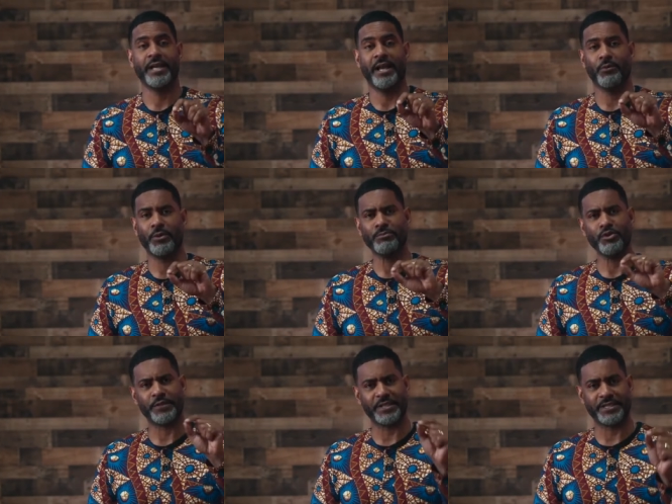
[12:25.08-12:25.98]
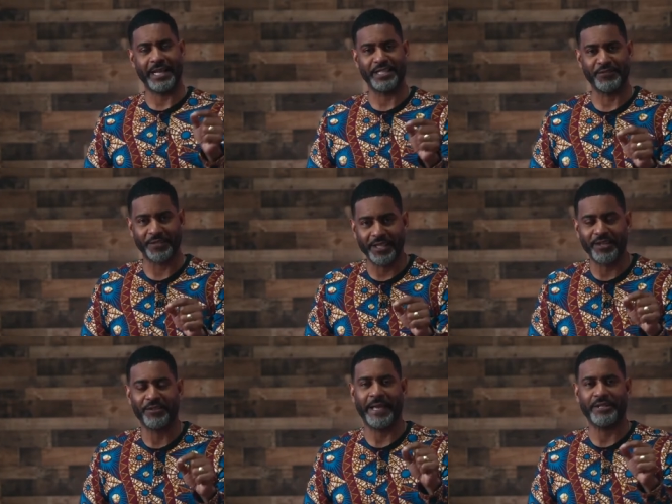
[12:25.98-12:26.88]
and we move to this idea of
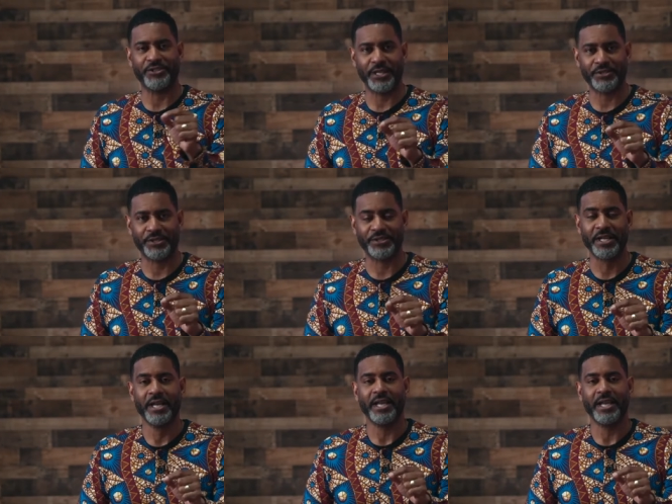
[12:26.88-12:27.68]
love and justice,